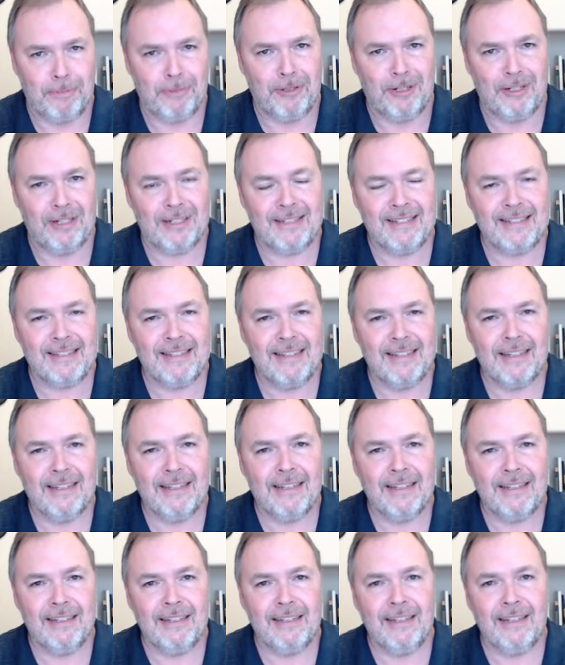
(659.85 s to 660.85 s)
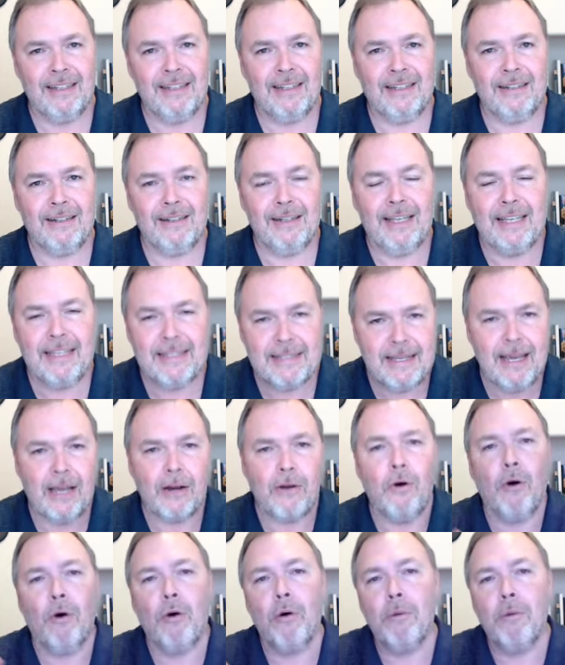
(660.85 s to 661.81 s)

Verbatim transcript: books. He's got a whole